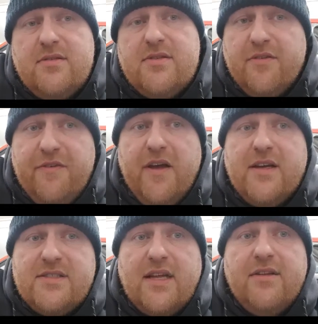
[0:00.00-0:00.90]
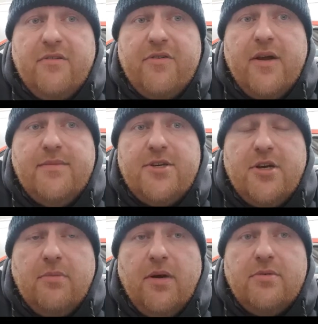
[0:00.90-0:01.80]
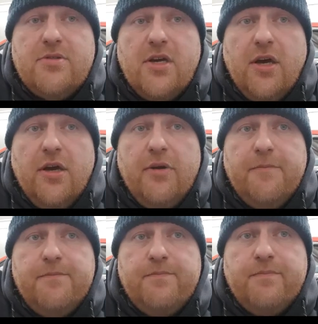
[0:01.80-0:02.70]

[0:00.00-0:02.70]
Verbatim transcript: to fit a standard frame turbo. So